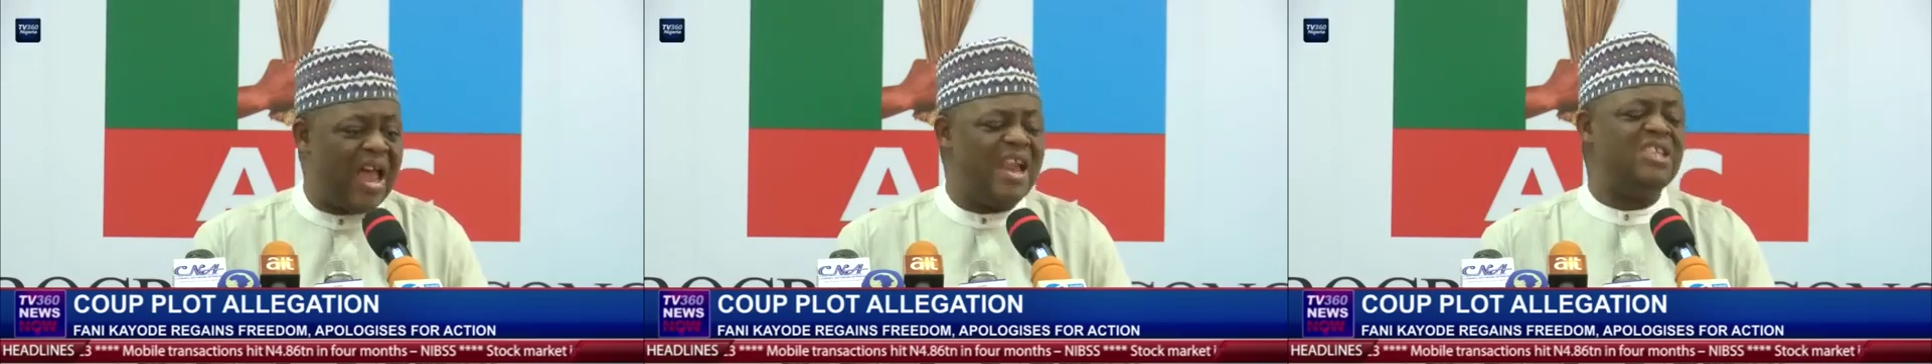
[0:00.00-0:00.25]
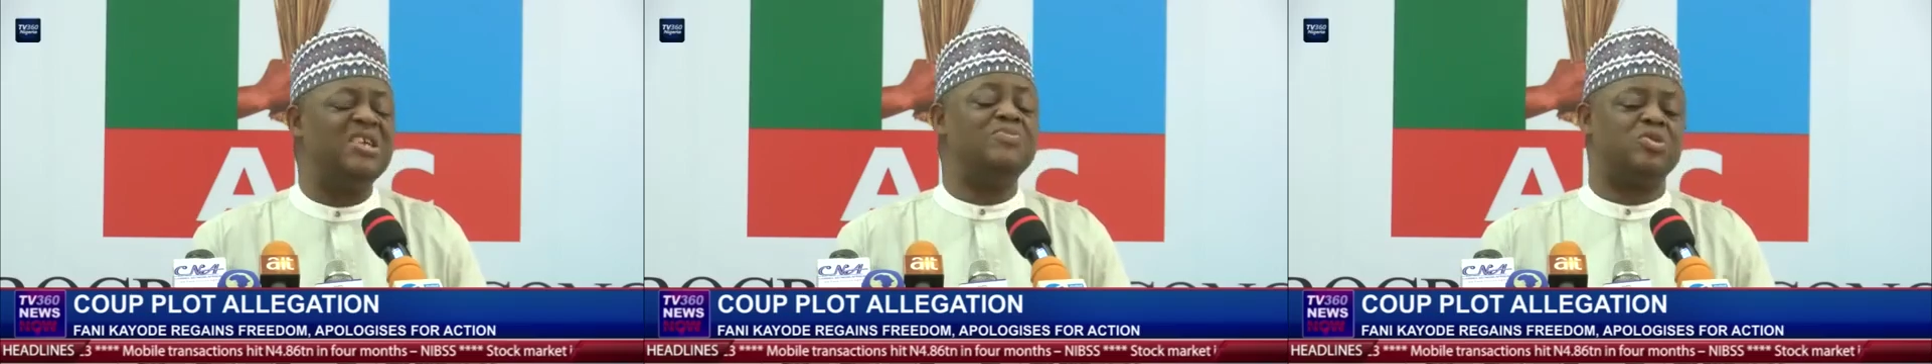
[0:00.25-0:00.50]
and
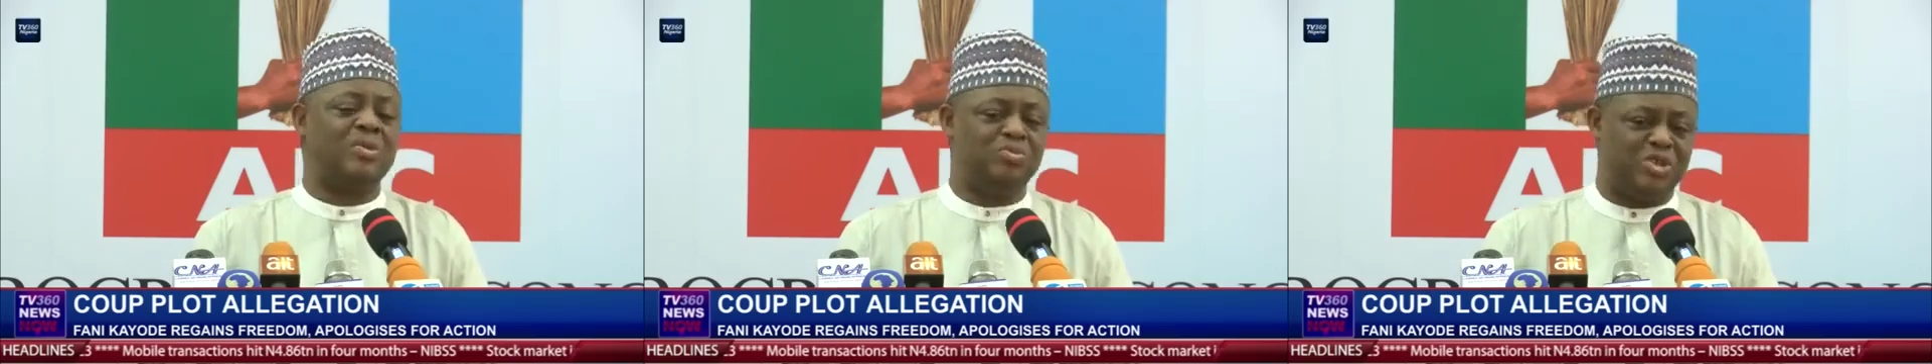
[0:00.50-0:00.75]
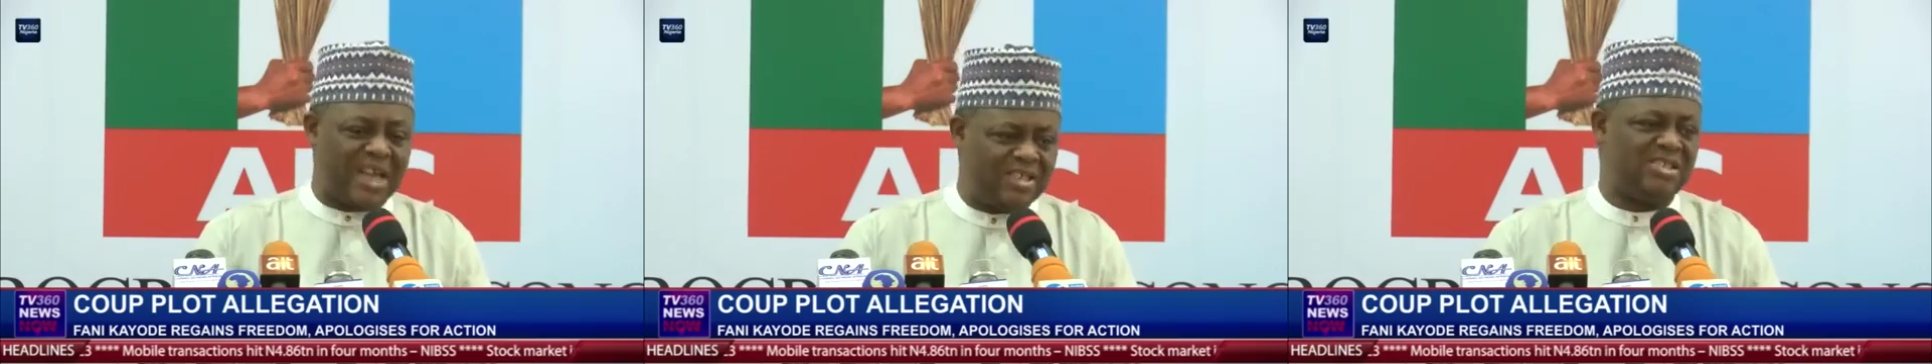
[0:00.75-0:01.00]
let him
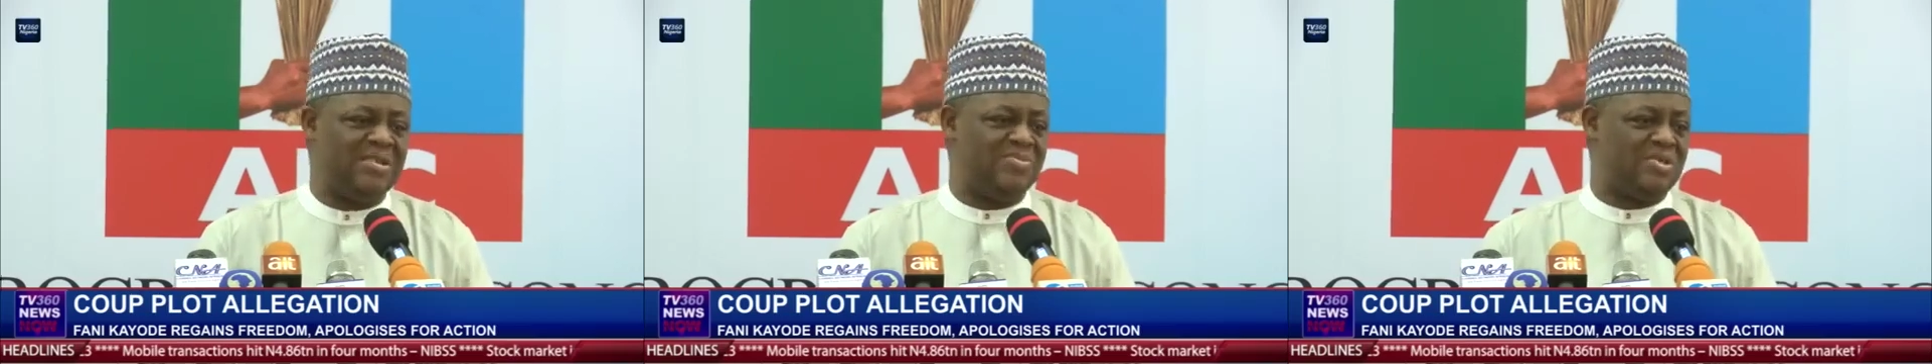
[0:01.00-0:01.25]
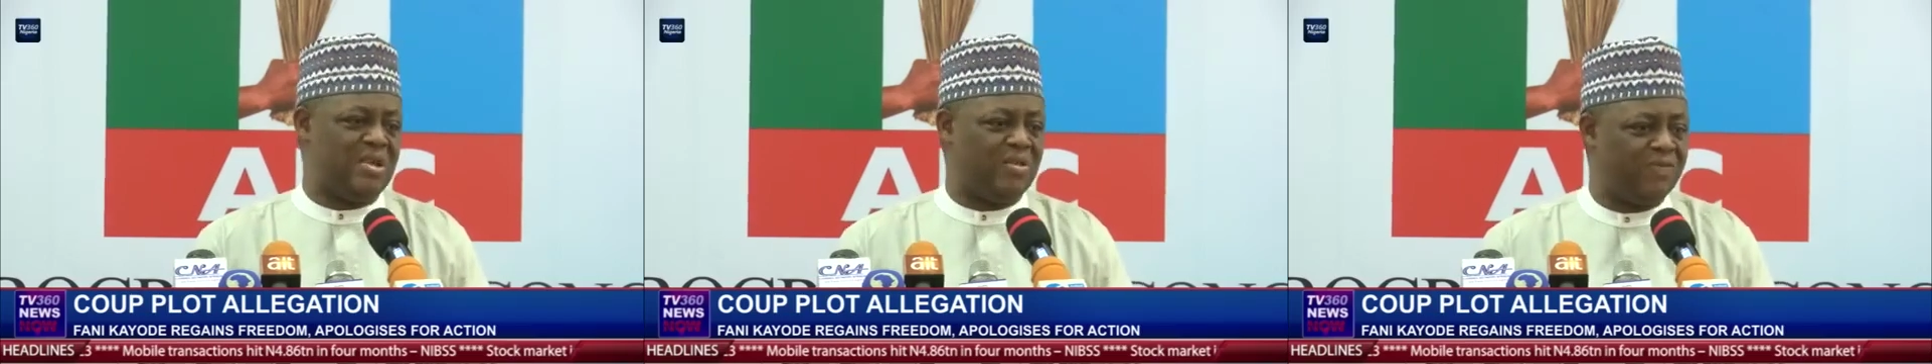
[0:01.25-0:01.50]
subject
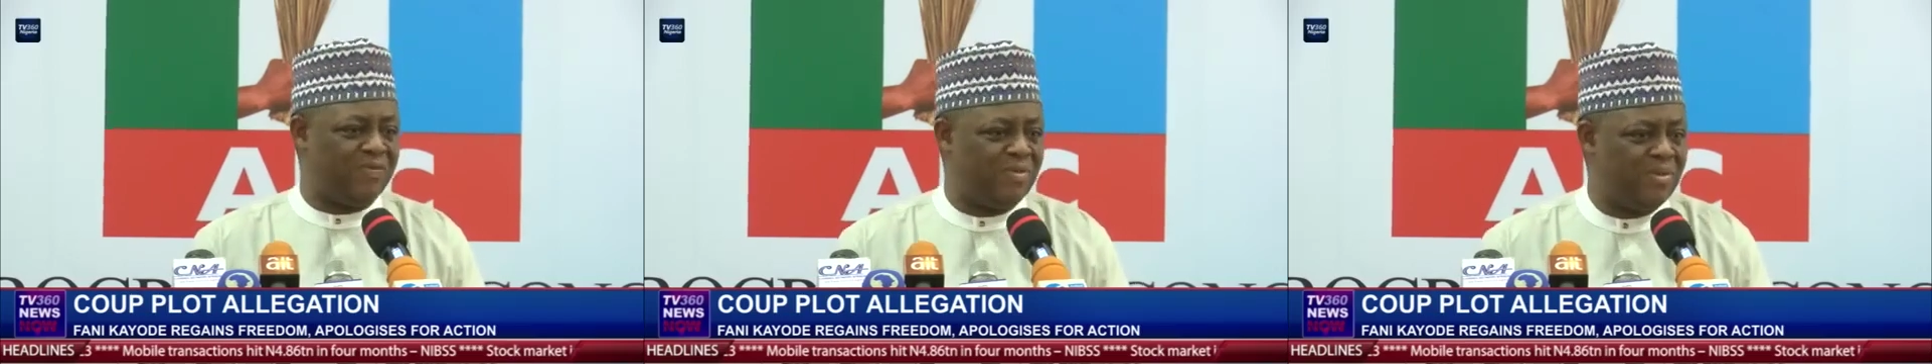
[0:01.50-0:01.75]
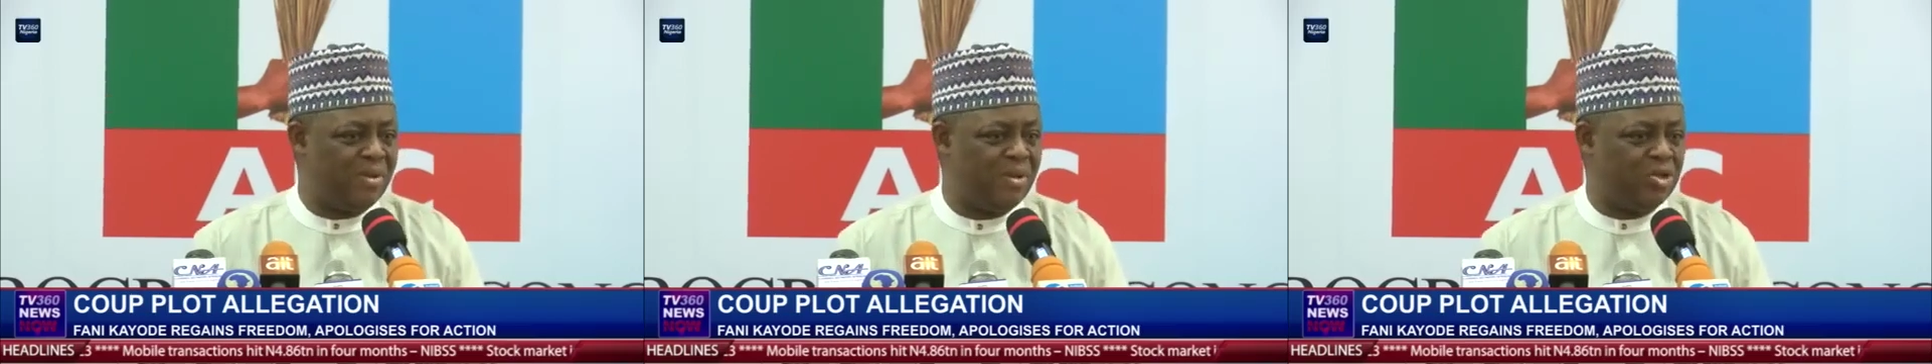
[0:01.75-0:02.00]
himself